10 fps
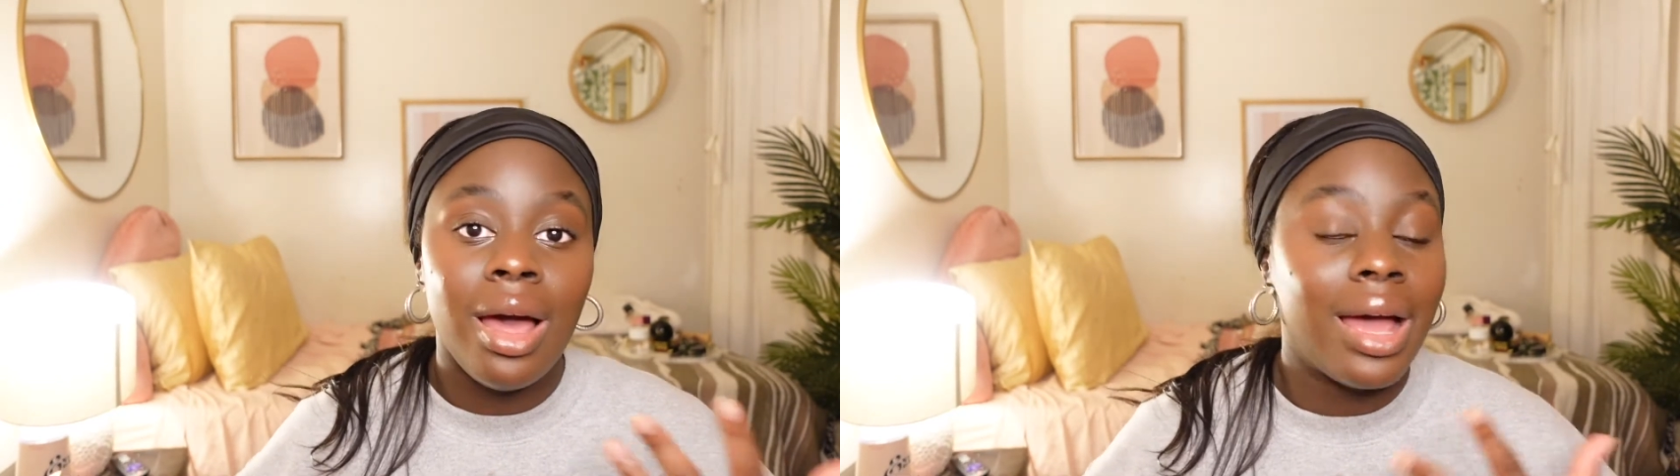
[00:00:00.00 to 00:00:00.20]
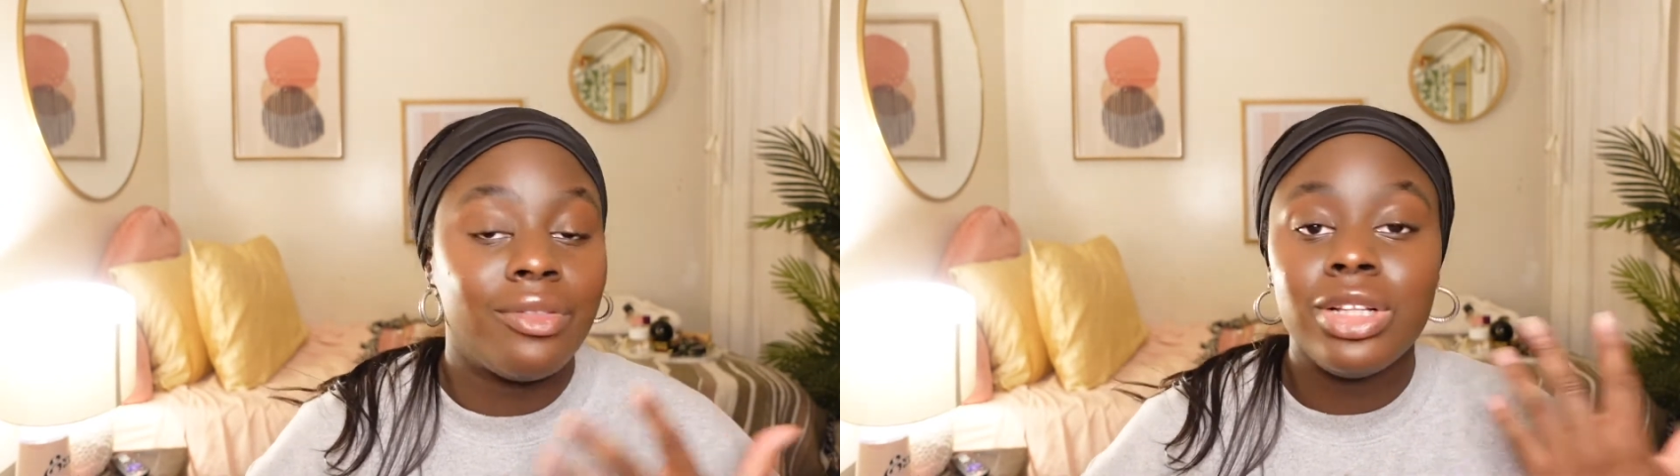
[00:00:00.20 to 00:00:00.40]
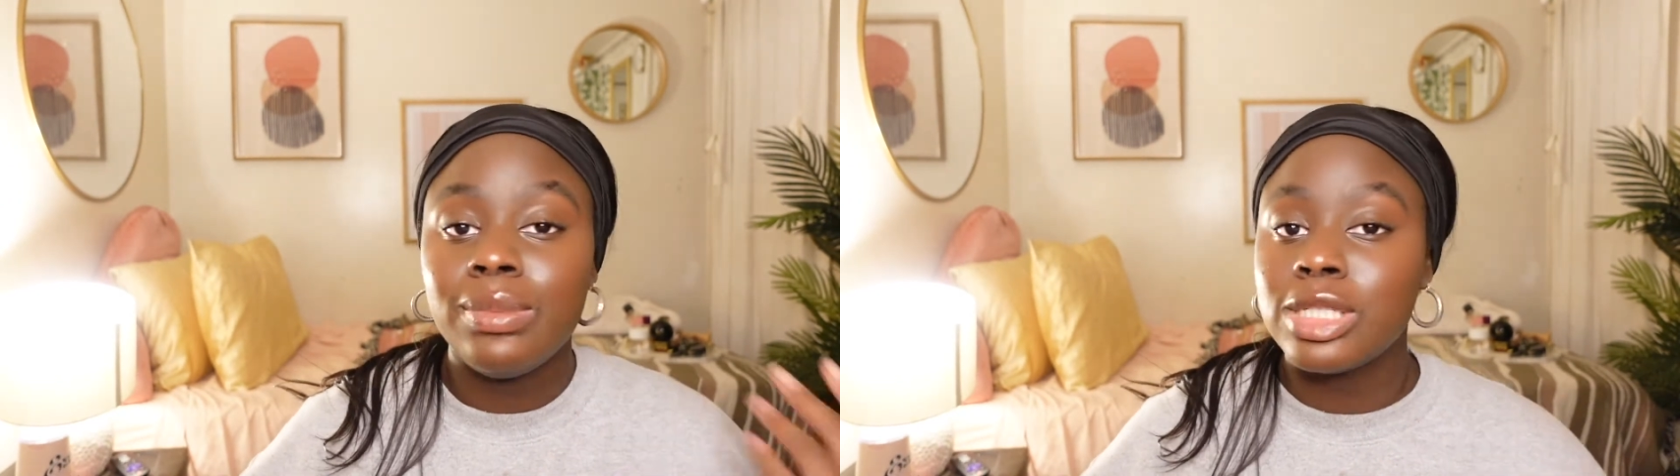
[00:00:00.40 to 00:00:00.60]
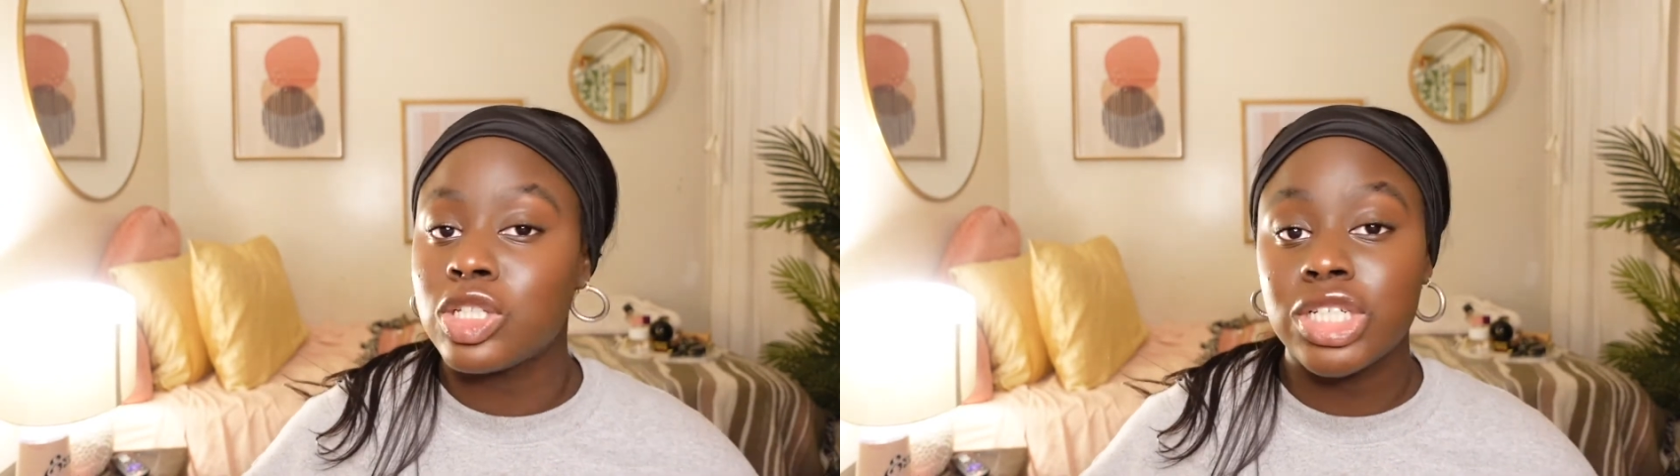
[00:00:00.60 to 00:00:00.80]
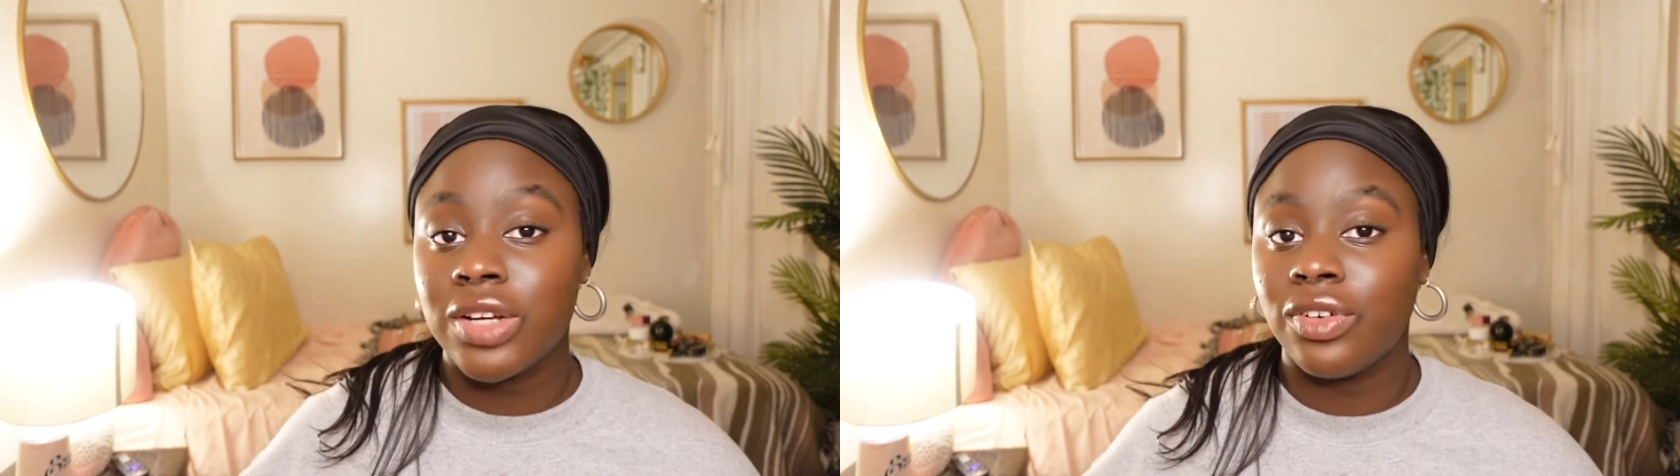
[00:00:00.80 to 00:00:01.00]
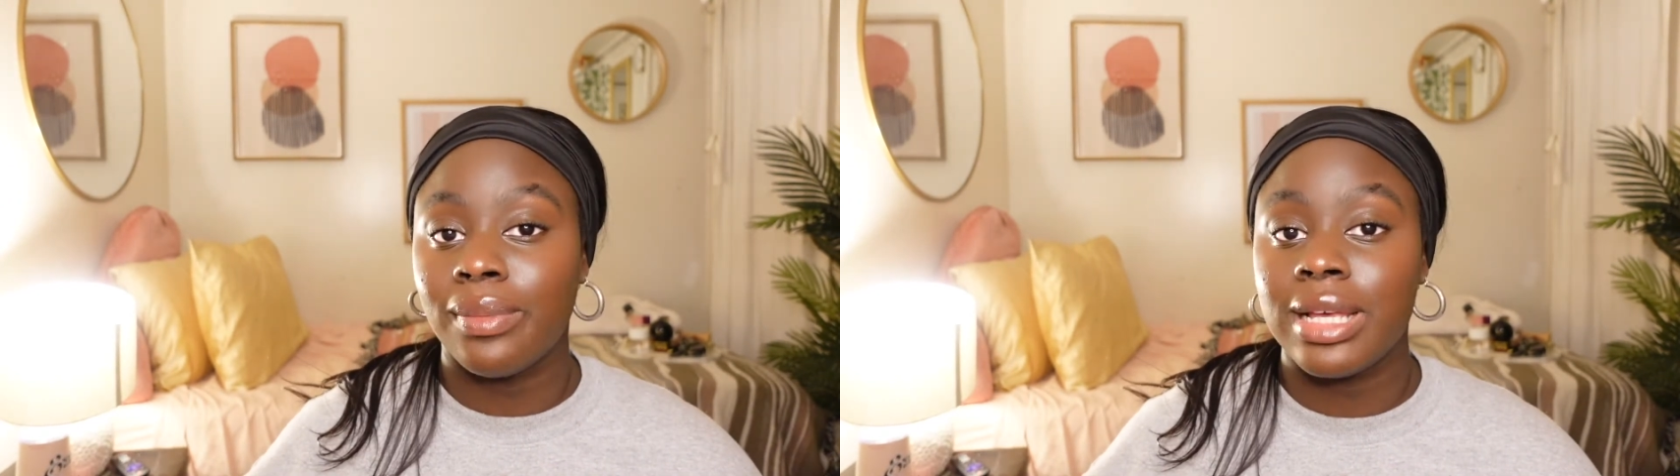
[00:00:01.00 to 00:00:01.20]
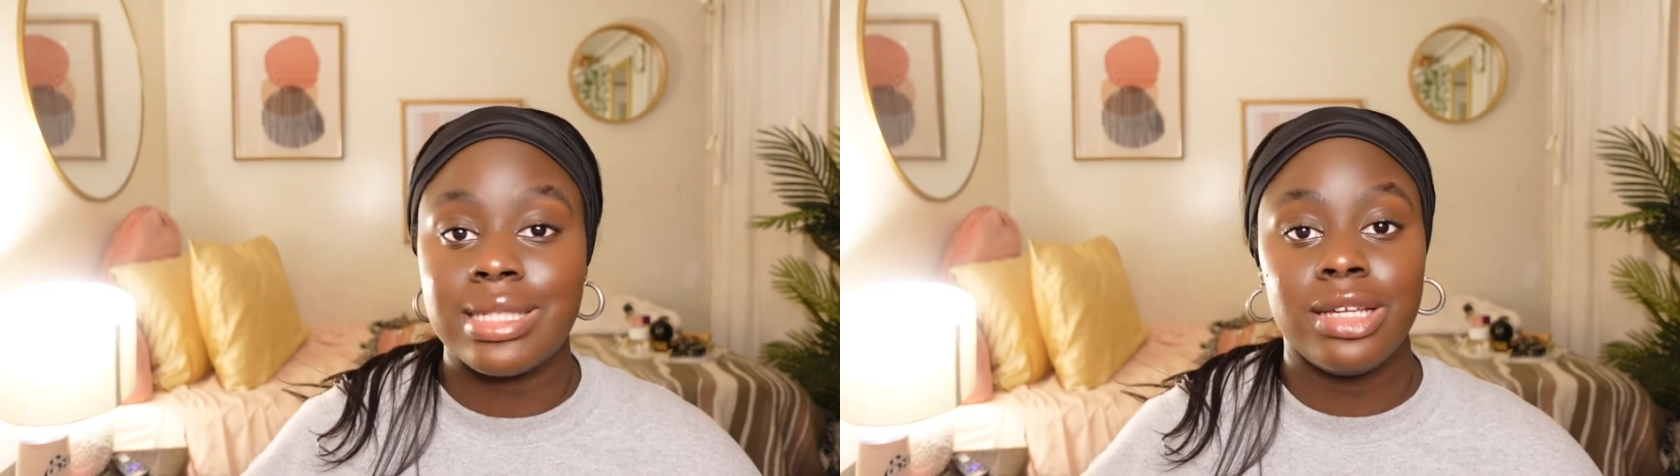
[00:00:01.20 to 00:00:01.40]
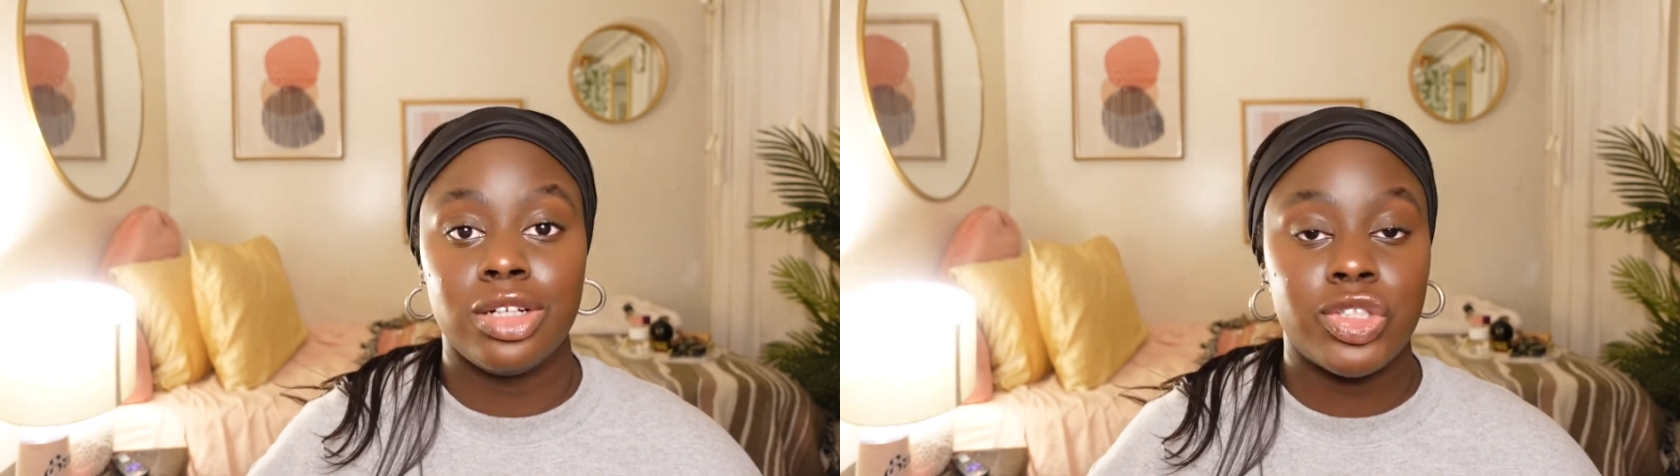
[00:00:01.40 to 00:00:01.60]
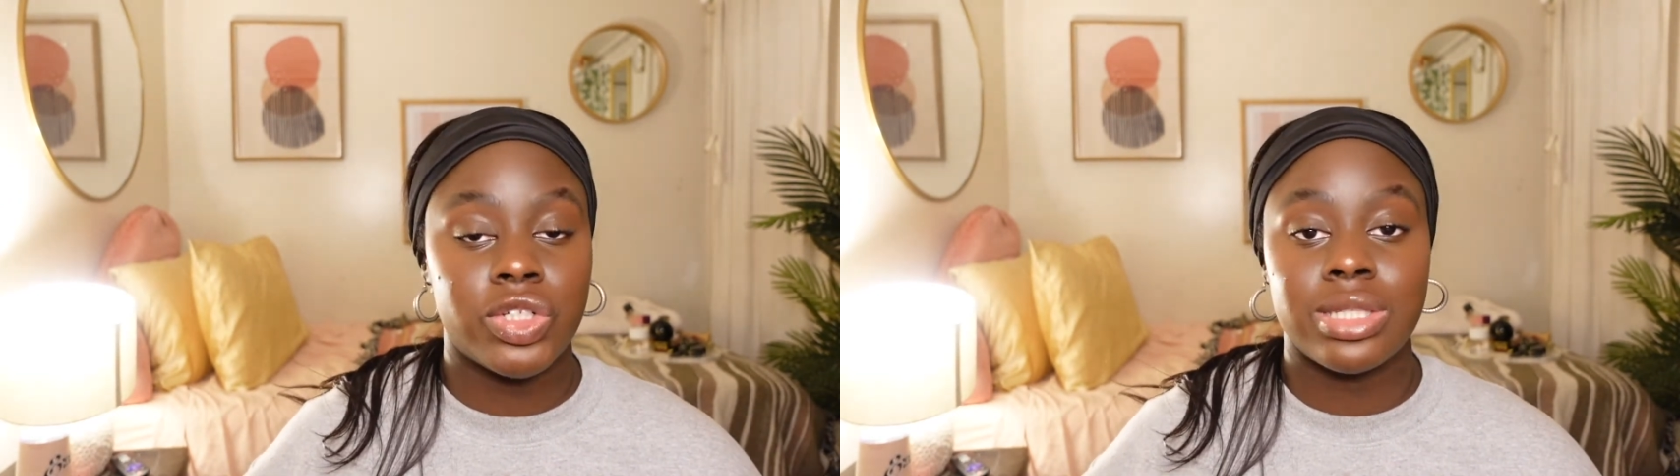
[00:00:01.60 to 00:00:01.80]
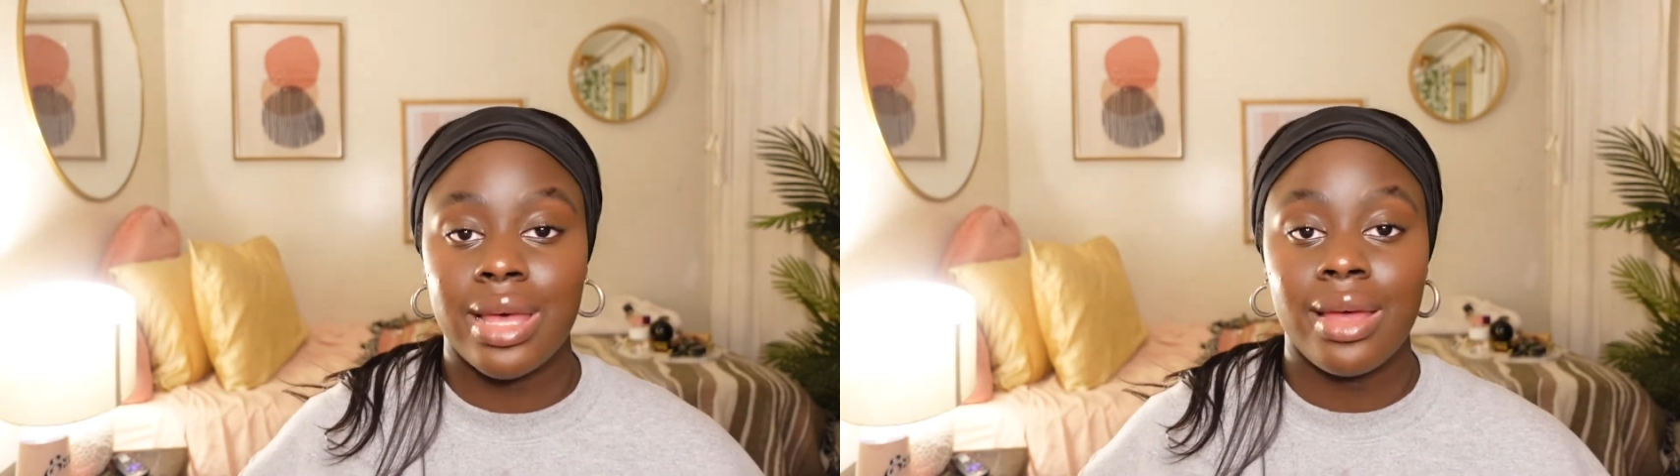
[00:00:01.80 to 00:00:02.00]
I've really been searching for my
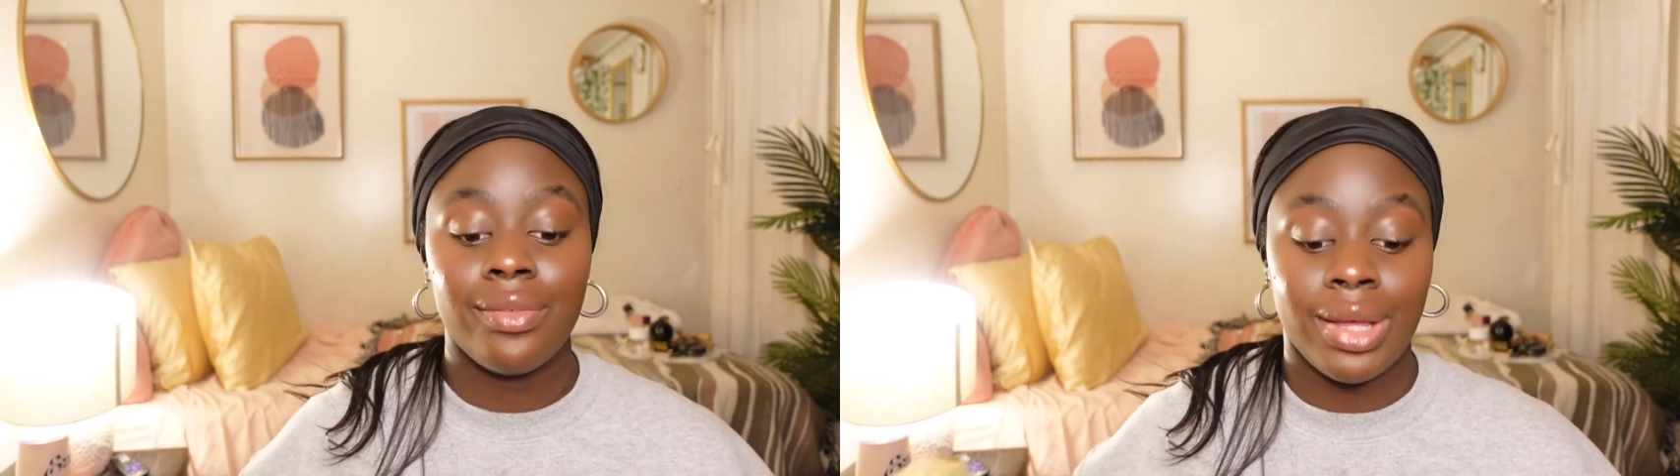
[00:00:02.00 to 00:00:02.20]
signature scent,